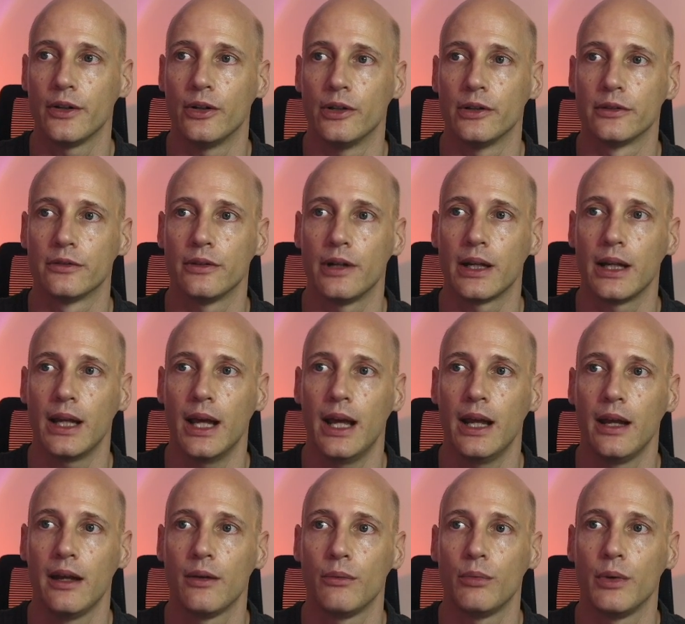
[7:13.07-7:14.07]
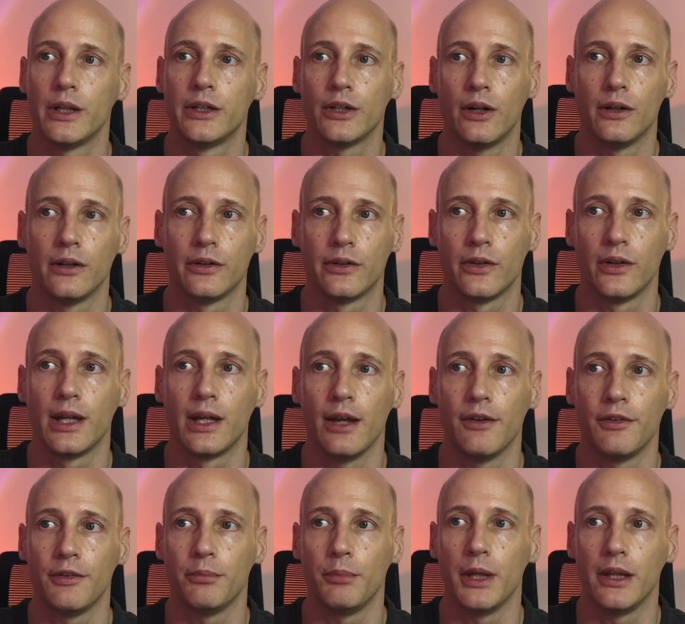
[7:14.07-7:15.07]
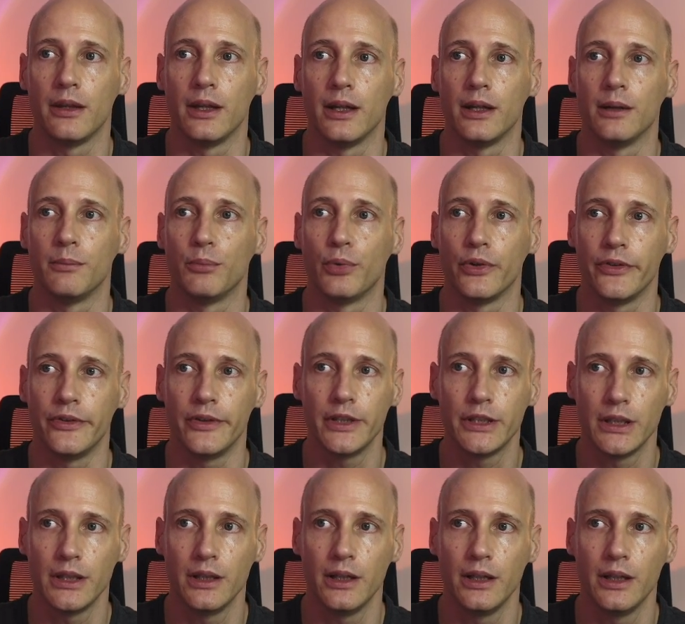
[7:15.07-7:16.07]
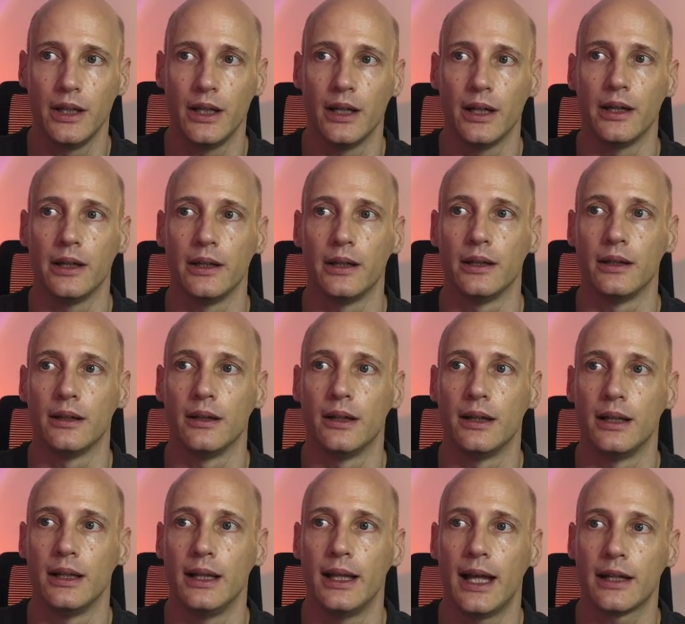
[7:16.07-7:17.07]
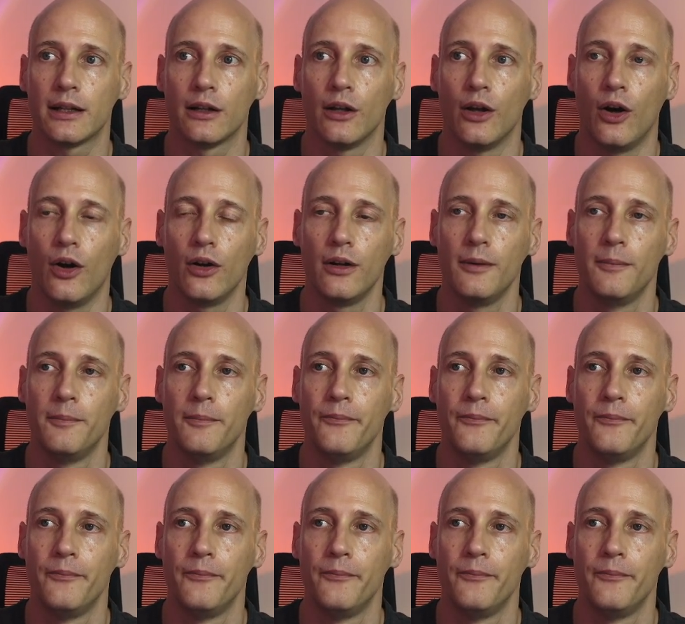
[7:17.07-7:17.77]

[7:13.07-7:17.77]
on drag end, which also gives me the position here and lat long.